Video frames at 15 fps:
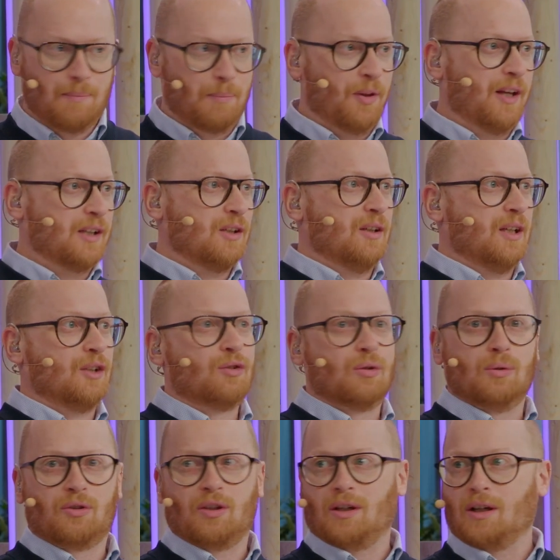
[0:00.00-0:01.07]
But then you need
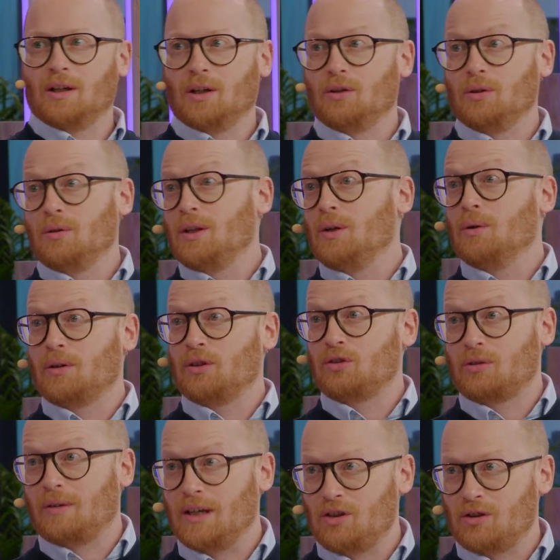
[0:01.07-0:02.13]
tools that are going to do the
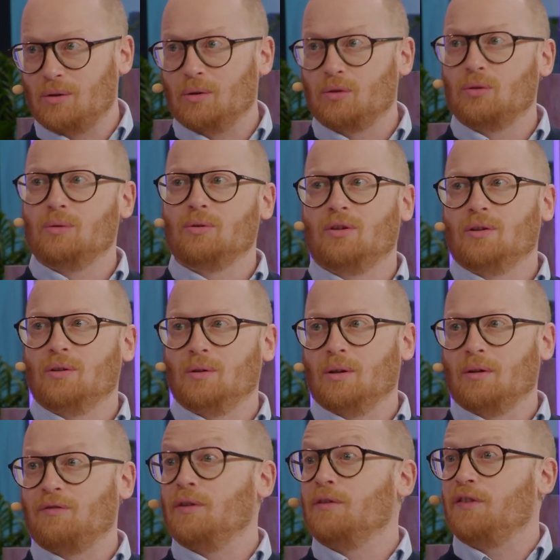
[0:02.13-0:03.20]
orchestration or tools that do
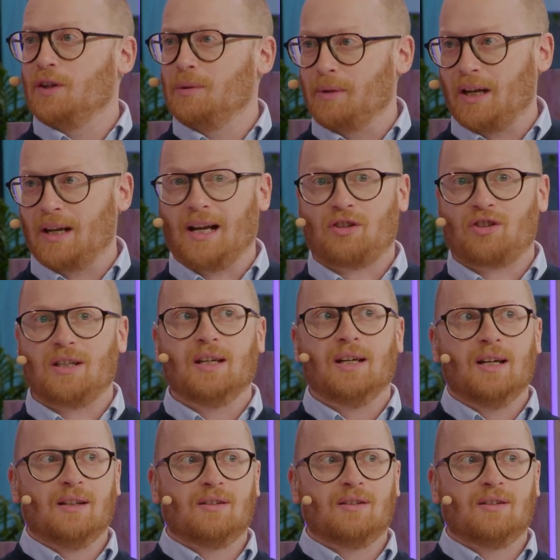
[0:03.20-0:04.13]
the fulfillment and actually